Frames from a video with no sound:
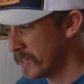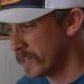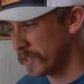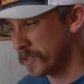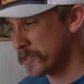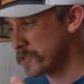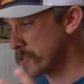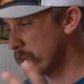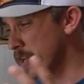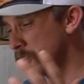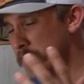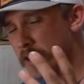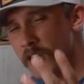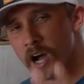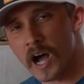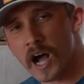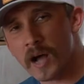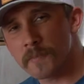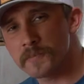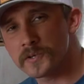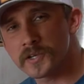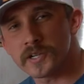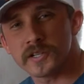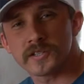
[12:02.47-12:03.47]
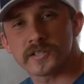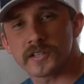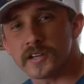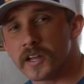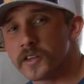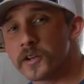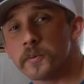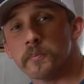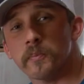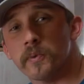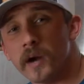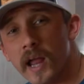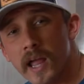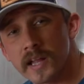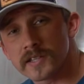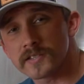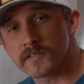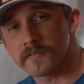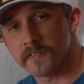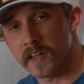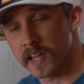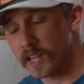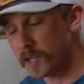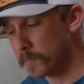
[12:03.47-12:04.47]
There's other options and other brands
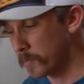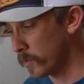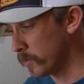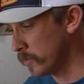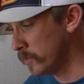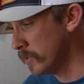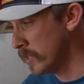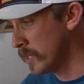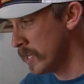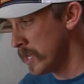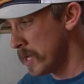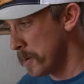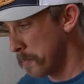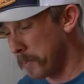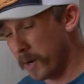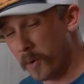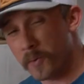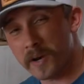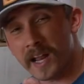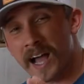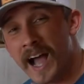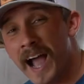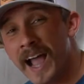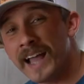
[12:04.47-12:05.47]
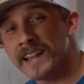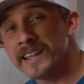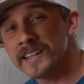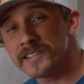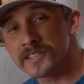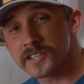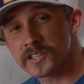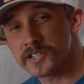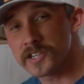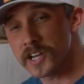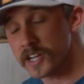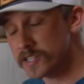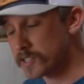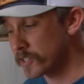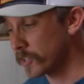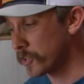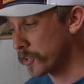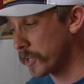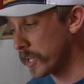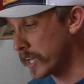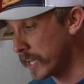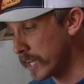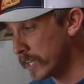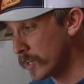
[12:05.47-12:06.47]
available, but I would highly suggest
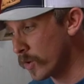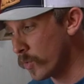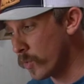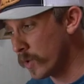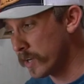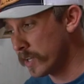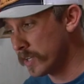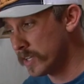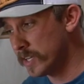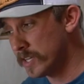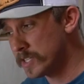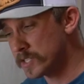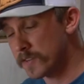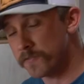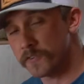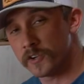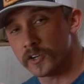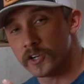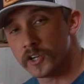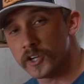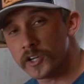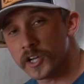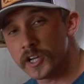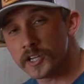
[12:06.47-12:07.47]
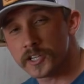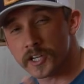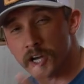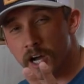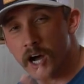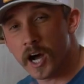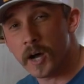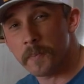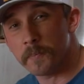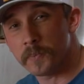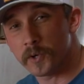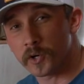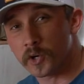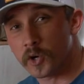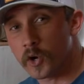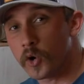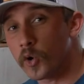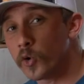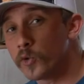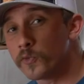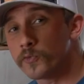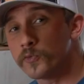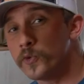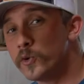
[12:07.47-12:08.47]
looking into one of these if you're looking to up your
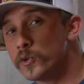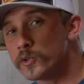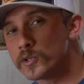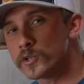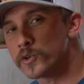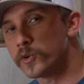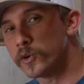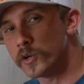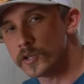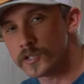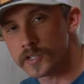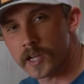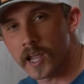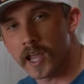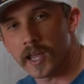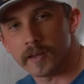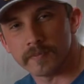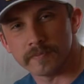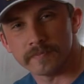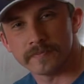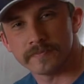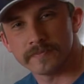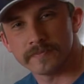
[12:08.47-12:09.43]
cold food storage game.